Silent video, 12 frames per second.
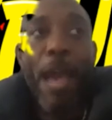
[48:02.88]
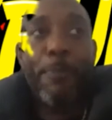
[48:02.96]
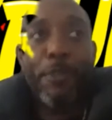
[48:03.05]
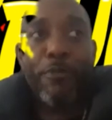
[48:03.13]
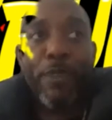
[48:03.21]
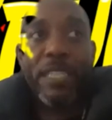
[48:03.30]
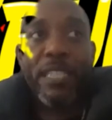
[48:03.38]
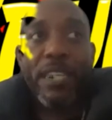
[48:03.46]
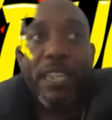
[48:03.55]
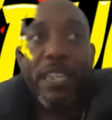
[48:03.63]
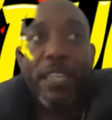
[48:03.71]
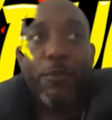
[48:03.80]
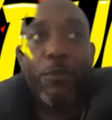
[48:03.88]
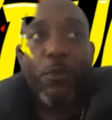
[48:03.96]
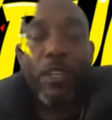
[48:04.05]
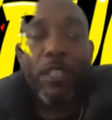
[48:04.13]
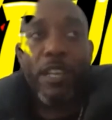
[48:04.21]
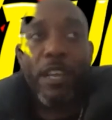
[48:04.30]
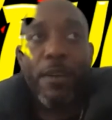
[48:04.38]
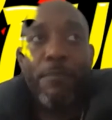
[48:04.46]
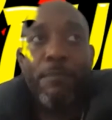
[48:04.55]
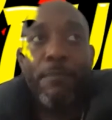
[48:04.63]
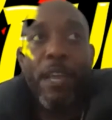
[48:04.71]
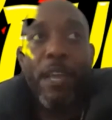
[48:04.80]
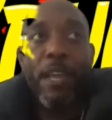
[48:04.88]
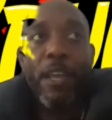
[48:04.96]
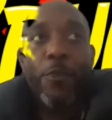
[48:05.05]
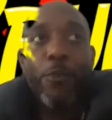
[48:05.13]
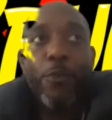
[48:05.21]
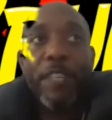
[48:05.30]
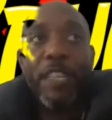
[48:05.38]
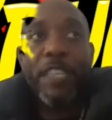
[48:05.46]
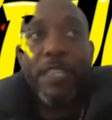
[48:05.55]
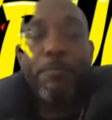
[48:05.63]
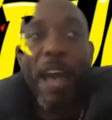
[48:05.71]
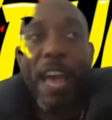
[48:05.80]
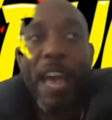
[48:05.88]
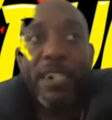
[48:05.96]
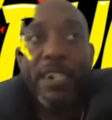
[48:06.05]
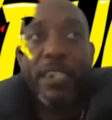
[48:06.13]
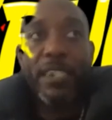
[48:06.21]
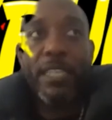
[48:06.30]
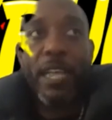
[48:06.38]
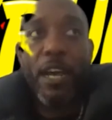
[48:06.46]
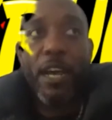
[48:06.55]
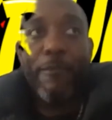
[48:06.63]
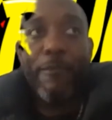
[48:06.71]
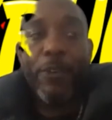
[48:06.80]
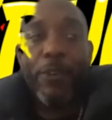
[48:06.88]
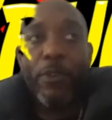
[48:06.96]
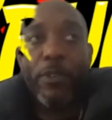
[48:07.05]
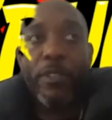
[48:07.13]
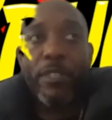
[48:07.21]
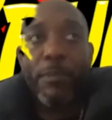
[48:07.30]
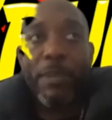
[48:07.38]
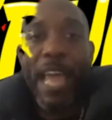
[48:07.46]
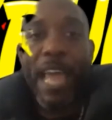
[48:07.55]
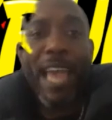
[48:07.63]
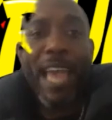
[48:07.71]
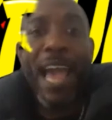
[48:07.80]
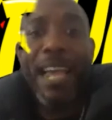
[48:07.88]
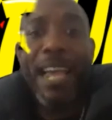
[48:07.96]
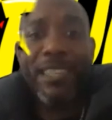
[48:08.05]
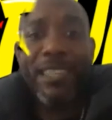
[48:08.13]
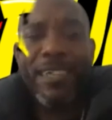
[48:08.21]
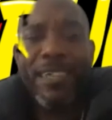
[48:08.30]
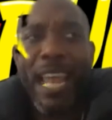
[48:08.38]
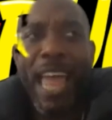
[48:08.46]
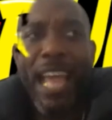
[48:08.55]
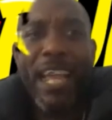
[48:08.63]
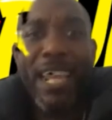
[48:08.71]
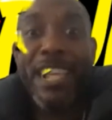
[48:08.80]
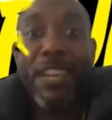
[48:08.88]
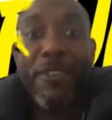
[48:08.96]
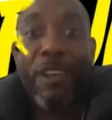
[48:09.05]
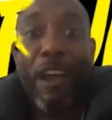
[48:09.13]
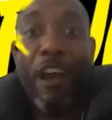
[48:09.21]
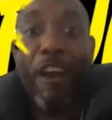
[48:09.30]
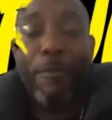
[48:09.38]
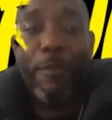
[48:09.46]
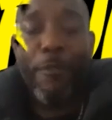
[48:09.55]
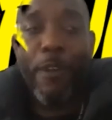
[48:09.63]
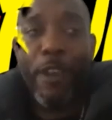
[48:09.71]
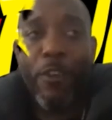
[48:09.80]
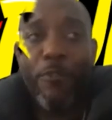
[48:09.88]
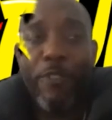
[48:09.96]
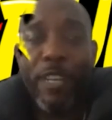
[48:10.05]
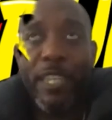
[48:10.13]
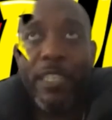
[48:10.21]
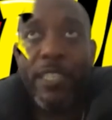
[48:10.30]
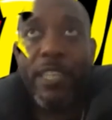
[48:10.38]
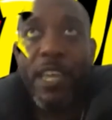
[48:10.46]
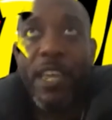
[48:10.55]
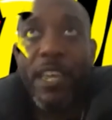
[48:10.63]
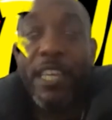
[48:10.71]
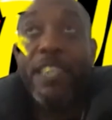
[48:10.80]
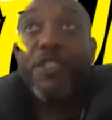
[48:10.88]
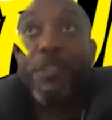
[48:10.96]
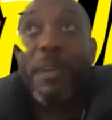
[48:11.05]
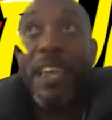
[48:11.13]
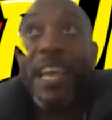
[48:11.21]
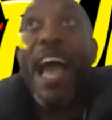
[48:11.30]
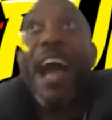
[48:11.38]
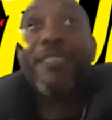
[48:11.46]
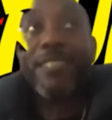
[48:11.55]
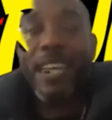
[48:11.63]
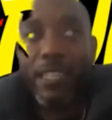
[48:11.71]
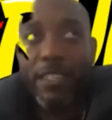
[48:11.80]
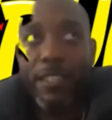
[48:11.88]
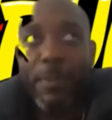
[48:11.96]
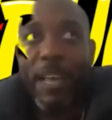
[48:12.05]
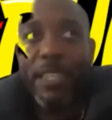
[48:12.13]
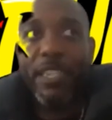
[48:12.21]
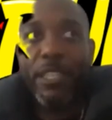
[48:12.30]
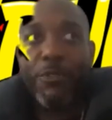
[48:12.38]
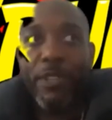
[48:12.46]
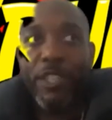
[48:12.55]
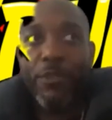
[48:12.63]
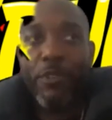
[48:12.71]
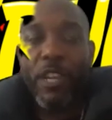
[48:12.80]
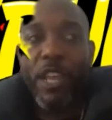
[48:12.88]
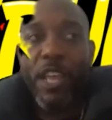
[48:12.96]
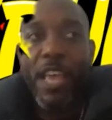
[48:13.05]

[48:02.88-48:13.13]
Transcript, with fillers: happened recently was um, with the Spice um, record, something like it. I actually heard that like a year and a half before it got released in Jamaica outside of Spice's restaurant.